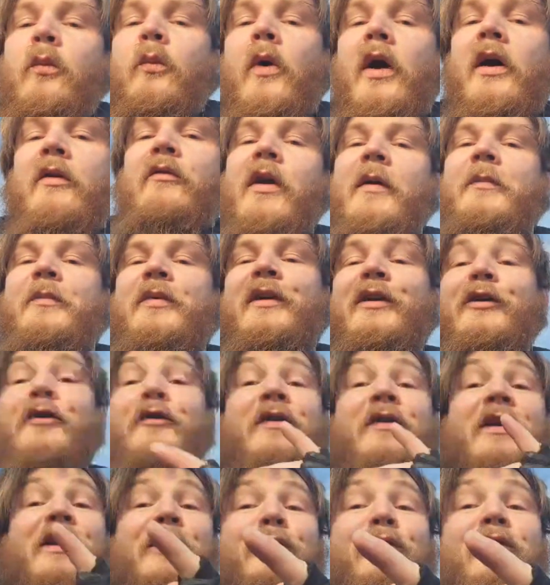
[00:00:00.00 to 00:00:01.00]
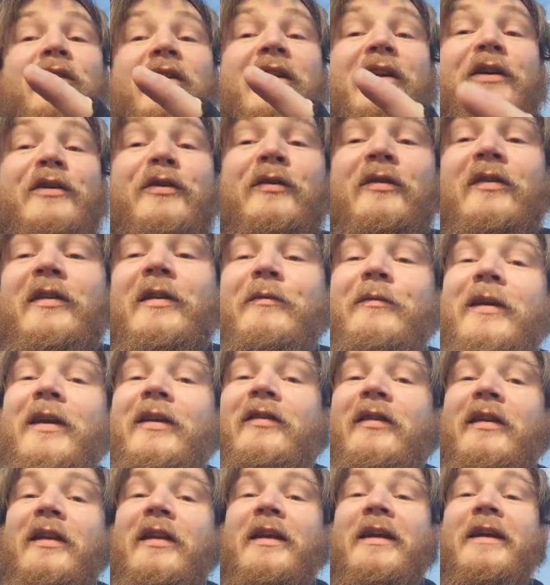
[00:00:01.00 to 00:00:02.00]
by repping all the UC content
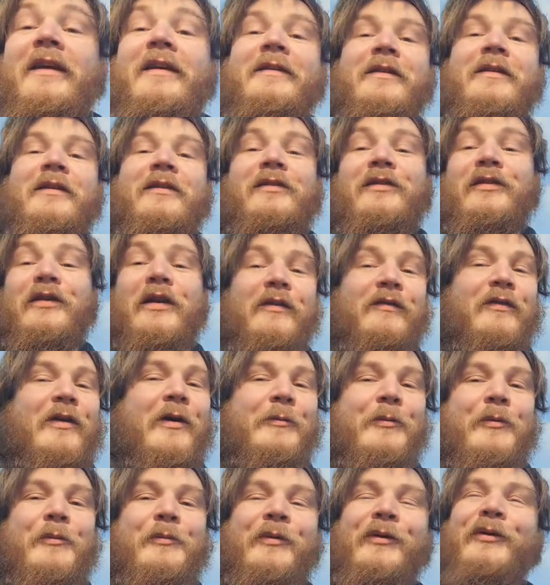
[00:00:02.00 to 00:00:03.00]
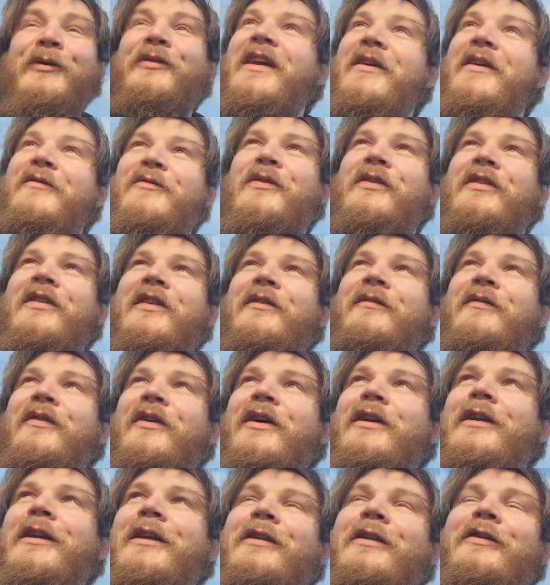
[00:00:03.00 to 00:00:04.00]
recently. Giving up on boards. Everyone's
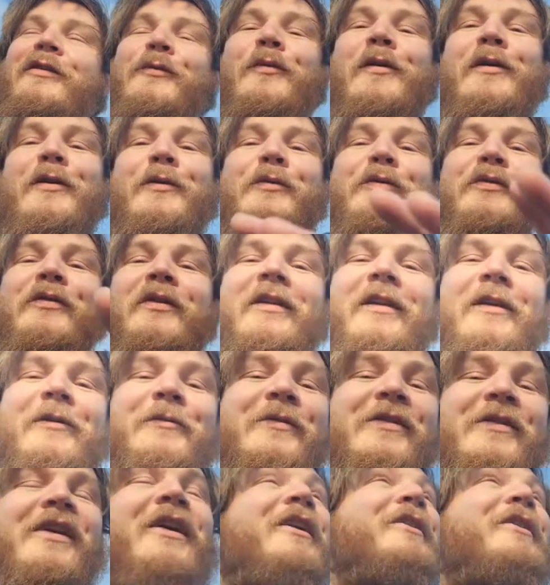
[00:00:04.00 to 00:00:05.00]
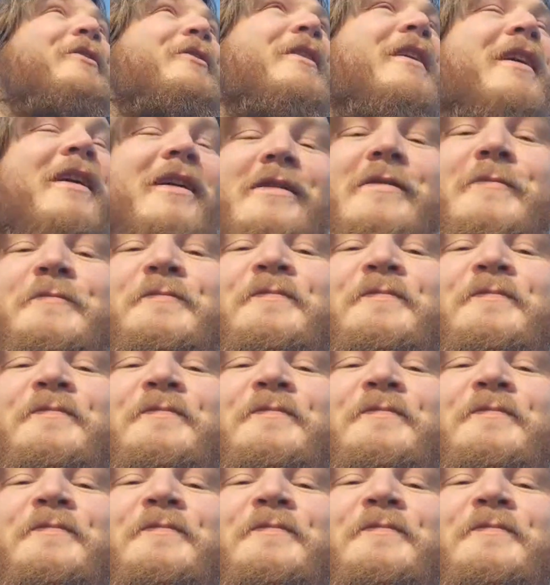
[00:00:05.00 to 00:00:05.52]
converting into wheels. I don't know what's going on here.